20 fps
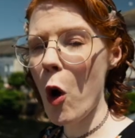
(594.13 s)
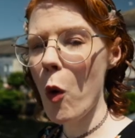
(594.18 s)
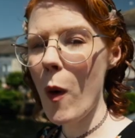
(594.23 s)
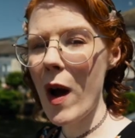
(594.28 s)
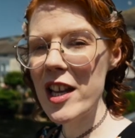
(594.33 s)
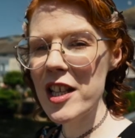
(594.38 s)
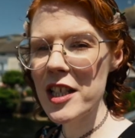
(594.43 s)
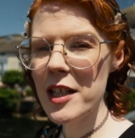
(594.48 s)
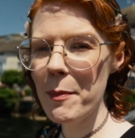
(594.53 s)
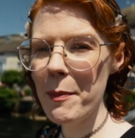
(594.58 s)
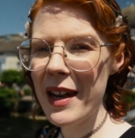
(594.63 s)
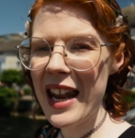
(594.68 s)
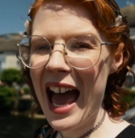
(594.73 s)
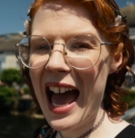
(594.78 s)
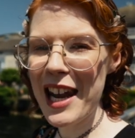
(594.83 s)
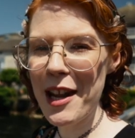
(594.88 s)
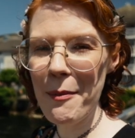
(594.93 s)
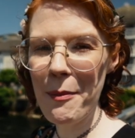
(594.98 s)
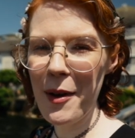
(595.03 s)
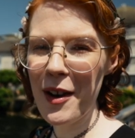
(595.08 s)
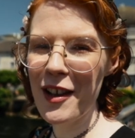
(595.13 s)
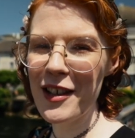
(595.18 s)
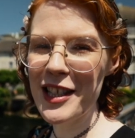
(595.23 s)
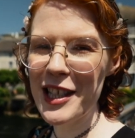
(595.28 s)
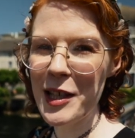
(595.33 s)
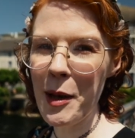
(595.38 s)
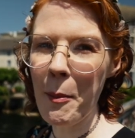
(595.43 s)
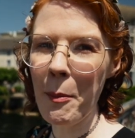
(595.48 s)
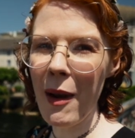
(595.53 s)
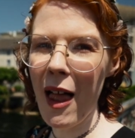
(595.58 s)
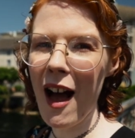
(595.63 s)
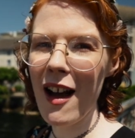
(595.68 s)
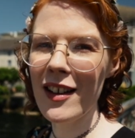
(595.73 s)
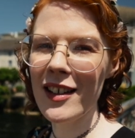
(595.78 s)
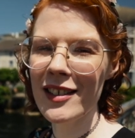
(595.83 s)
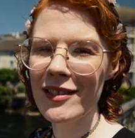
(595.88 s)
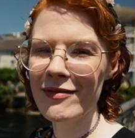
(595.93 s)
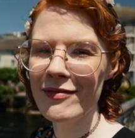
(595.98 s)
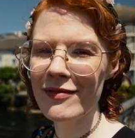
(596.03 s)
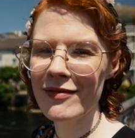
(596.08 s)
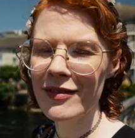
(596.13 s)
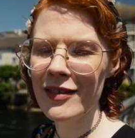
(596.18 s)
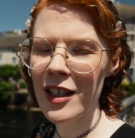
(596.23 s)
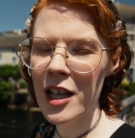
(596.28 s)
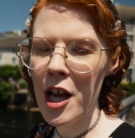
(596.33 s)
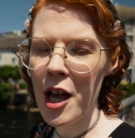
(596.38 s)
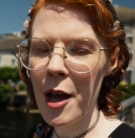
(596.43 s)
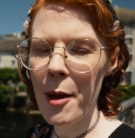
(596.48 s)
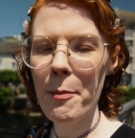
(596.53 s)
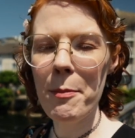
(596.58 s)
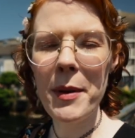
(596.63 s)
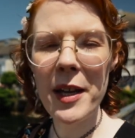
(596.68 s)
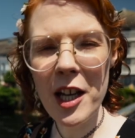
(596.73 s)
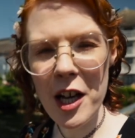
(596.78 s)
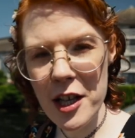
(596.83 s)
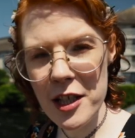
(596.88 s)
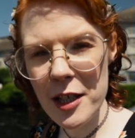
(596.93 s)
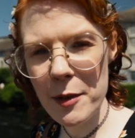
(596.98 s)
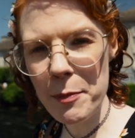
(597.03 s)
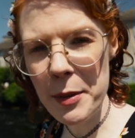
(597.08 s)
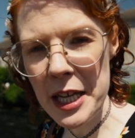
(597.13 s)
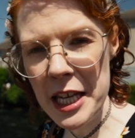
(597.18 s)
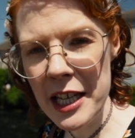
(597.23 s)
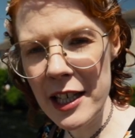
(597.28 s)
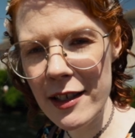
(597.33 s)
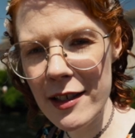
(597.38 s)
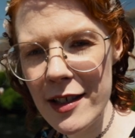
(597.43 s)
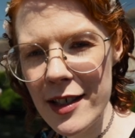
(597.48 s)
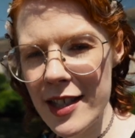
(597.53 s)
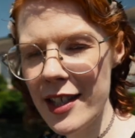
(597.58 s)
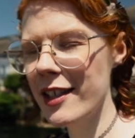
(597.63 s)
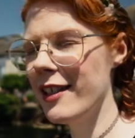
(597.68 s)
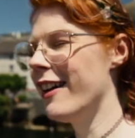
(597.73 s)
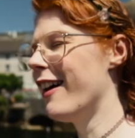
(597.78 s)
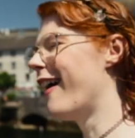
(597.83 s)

Why does a banana put on sunblock? Because it peels.